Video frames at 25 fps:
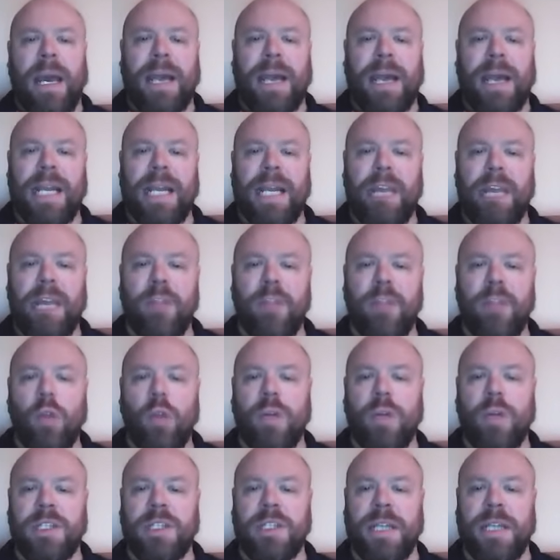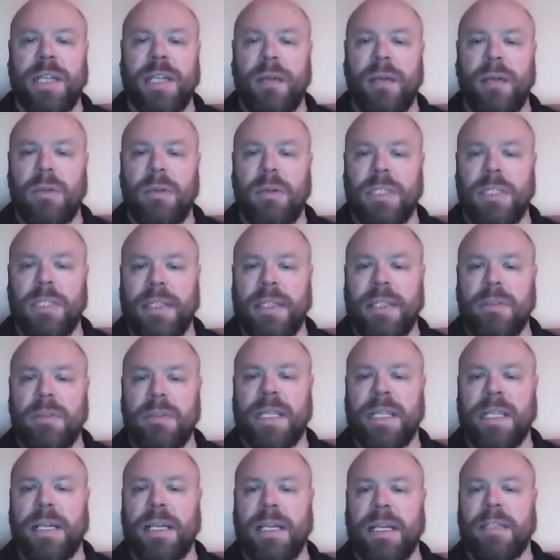And even though we're see- still
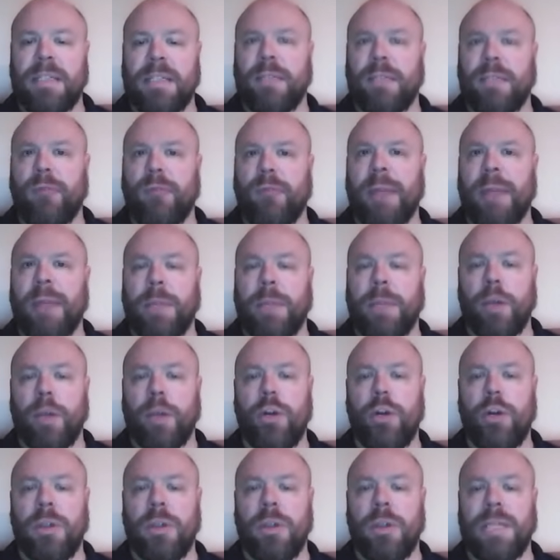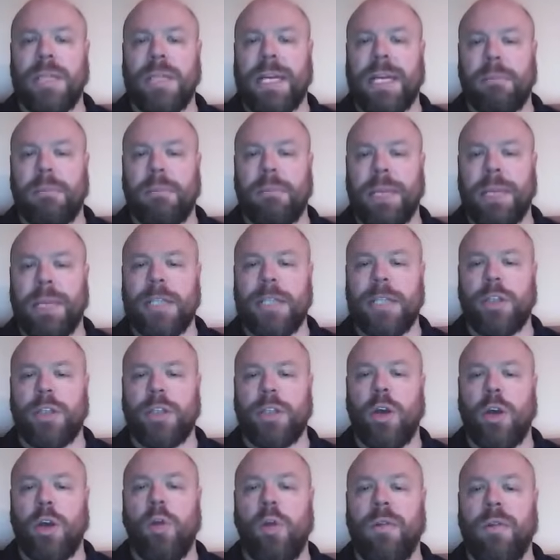seeing this rapid cooling taking place
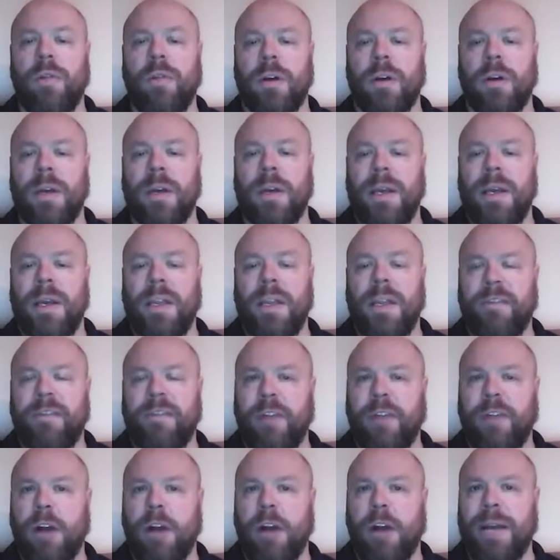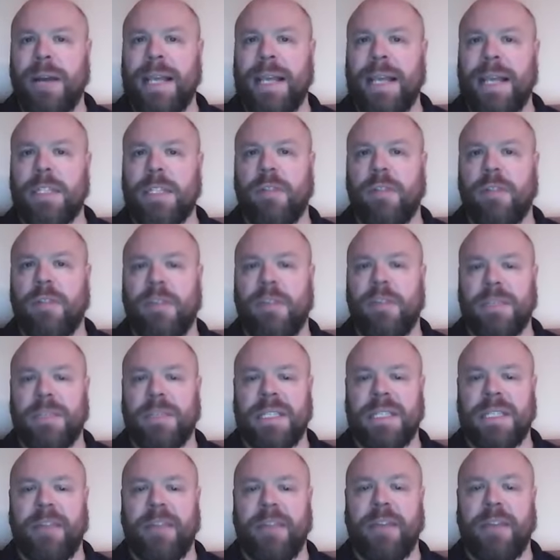now over the far east of the
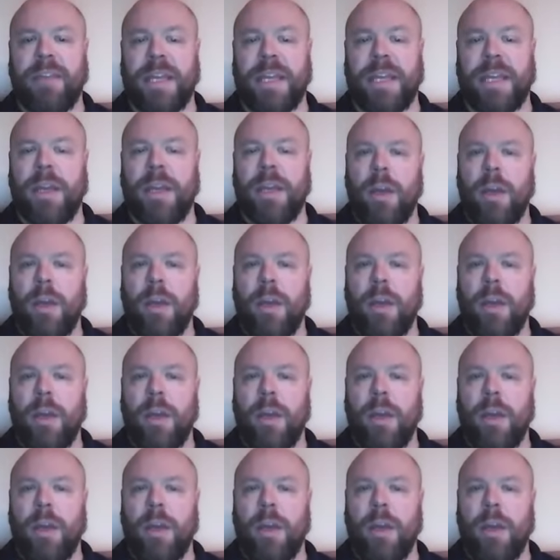Pacific,